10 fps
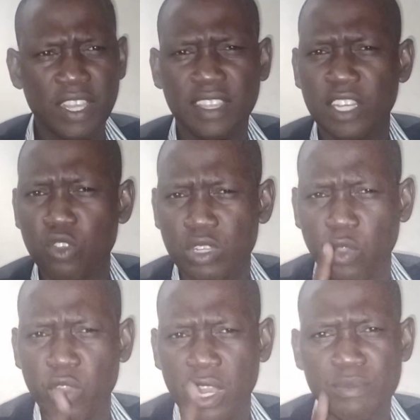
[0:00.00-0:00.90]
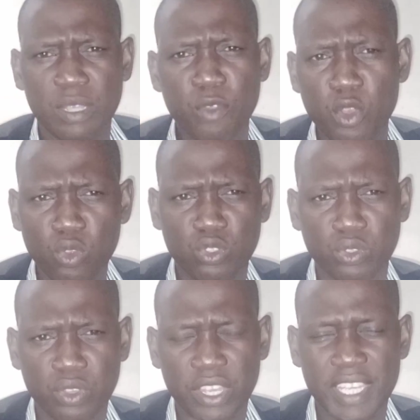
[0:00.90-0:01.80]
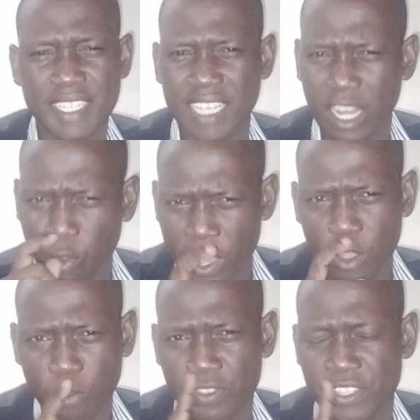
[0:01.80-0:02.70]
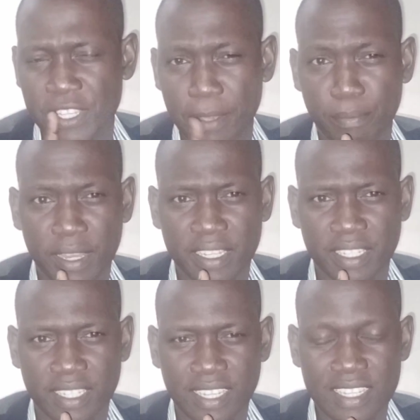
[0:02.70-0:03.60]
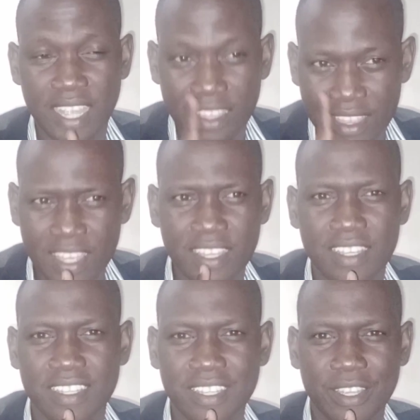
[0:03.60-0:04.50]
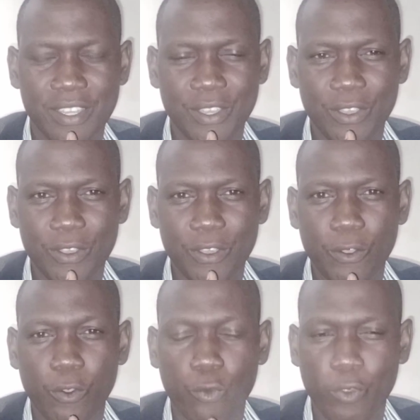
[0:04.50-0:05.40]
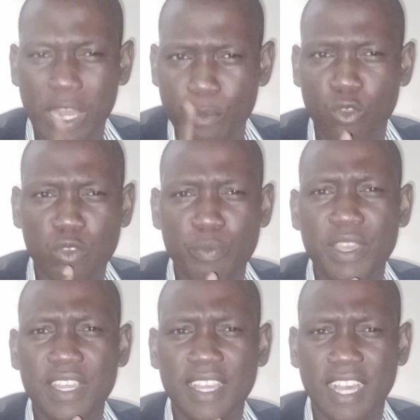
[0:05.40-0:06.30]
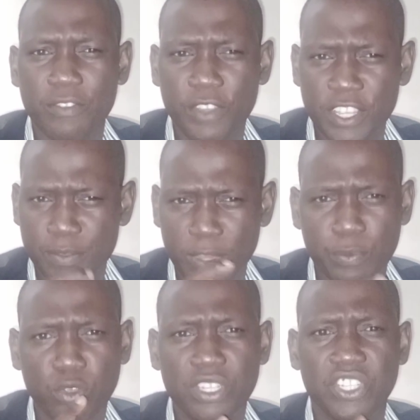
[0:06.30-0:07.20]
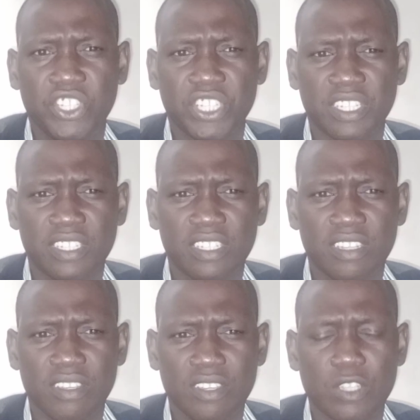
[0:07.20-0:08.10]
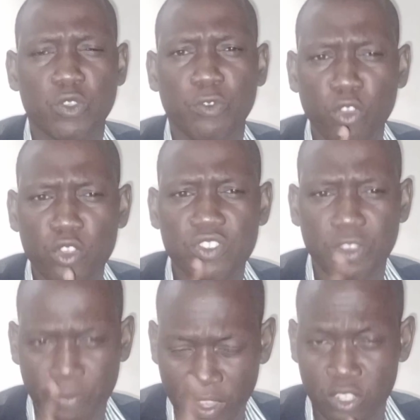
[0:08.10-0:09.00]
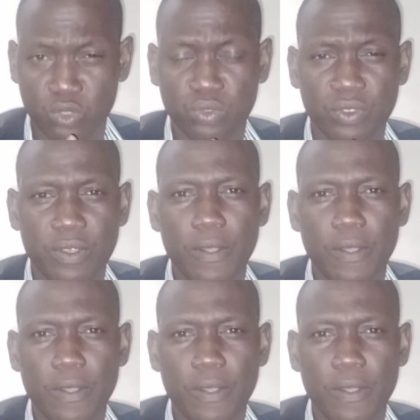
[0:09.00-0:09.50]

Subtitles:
think that Dr. William Samoei Ruto is unaware of this game plan. I think William Ruto, being a very smart politician, as we've always referred to,